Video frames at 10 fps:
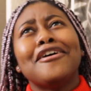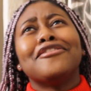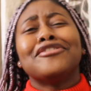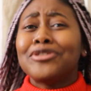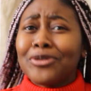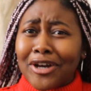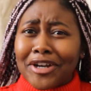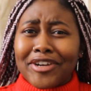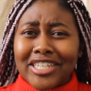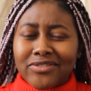the two got
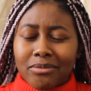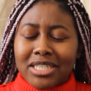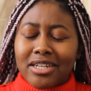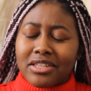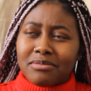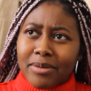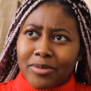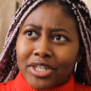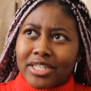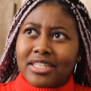erased from each other's
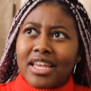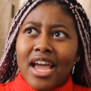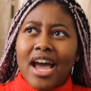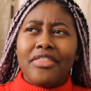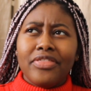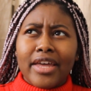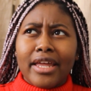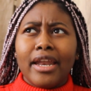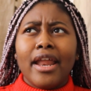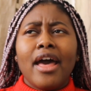memories, and
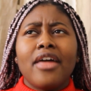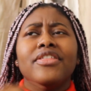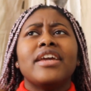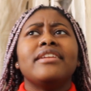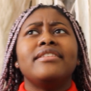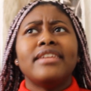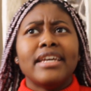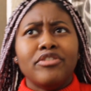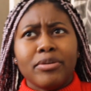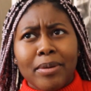then they
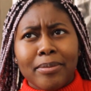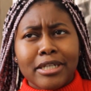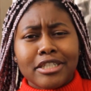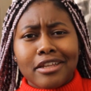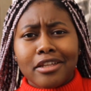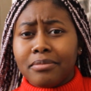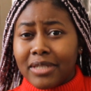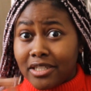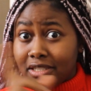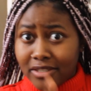did remember each other
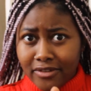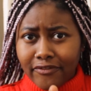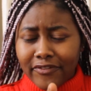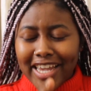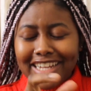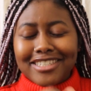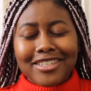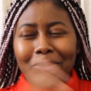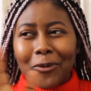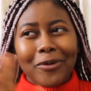because fate,
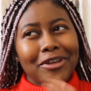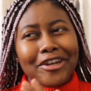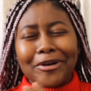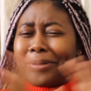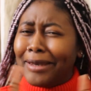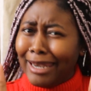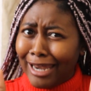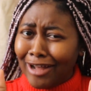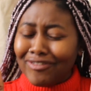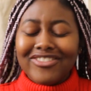or,
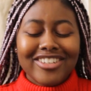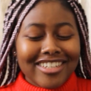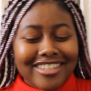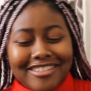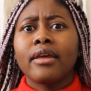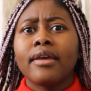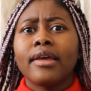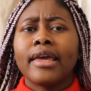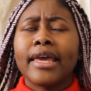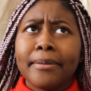love.
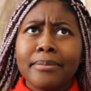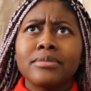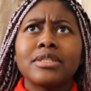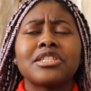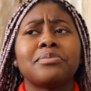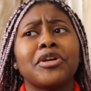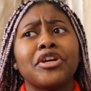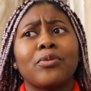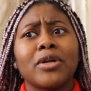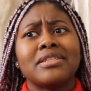Him
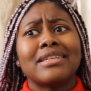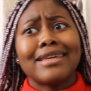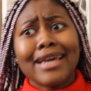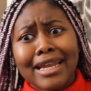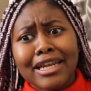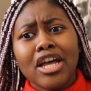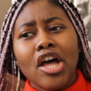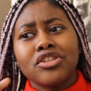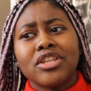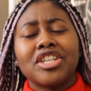disappearing once again
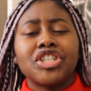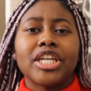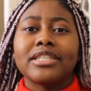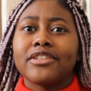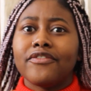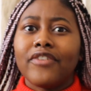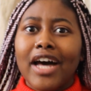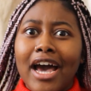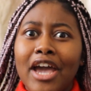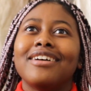so that she can
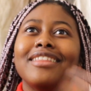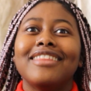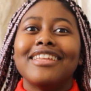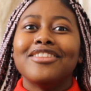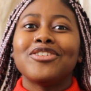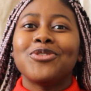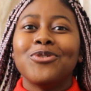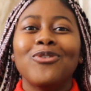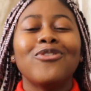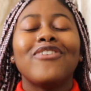survive, and then the
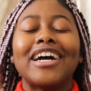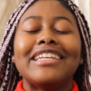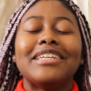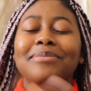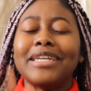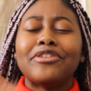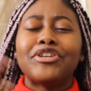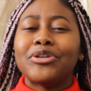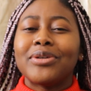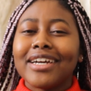two finally being
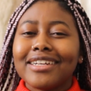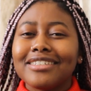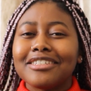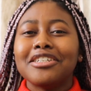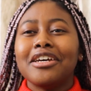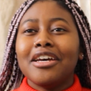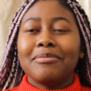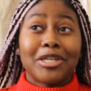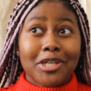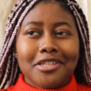reunited
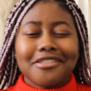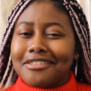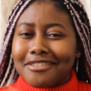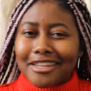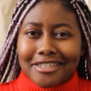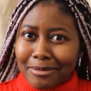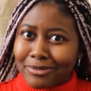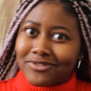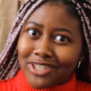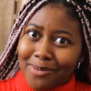because it's that type
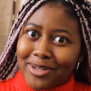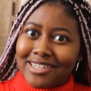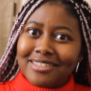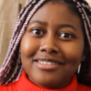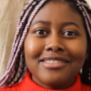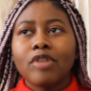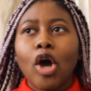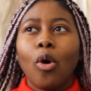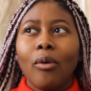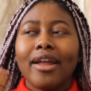of drama.
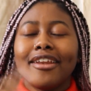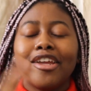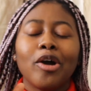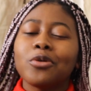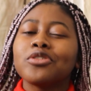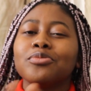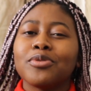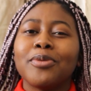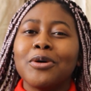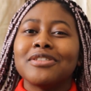Oh, and he also
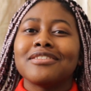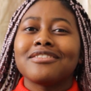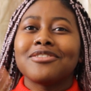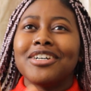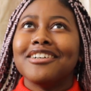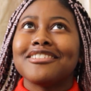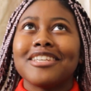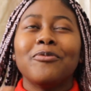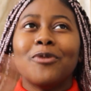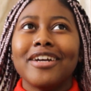proposes to her
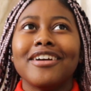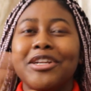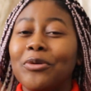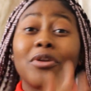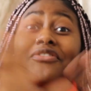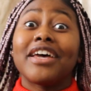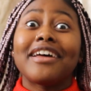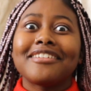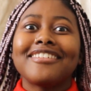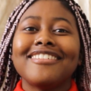somewhere in all of
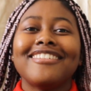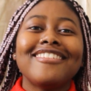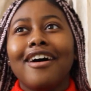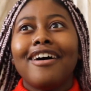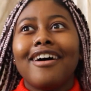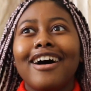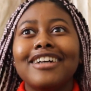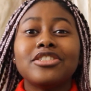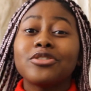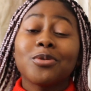that. I
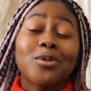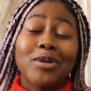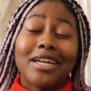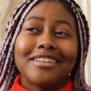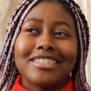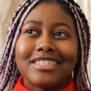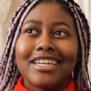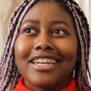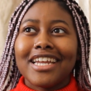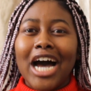still don't
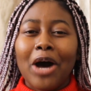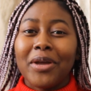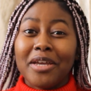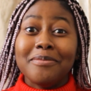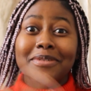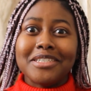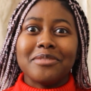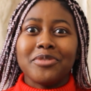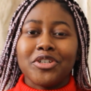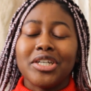understand how him
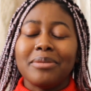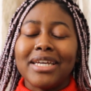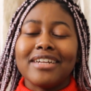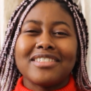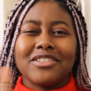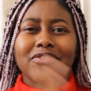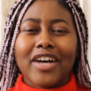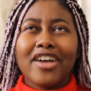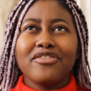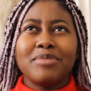disappearing made her
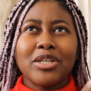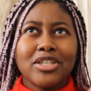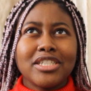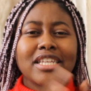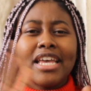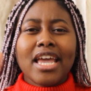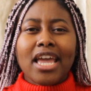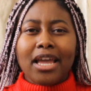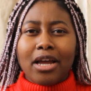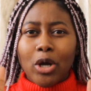survive, because
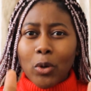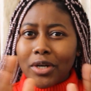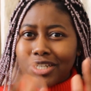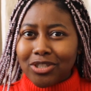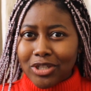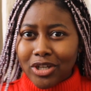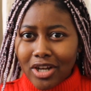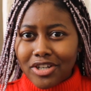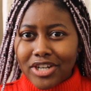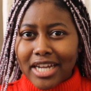according to the
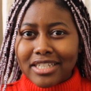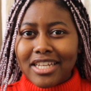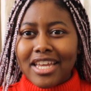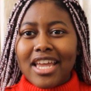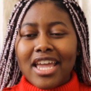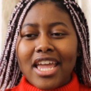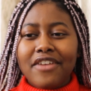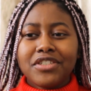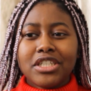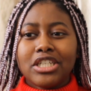contract,
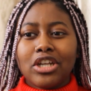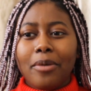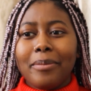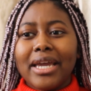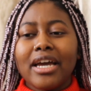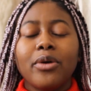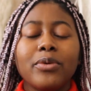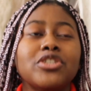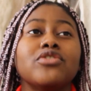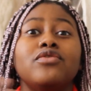if she did not make her
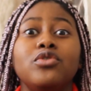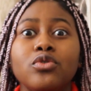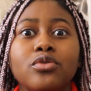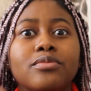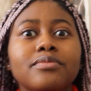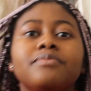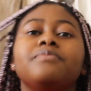wish of doom,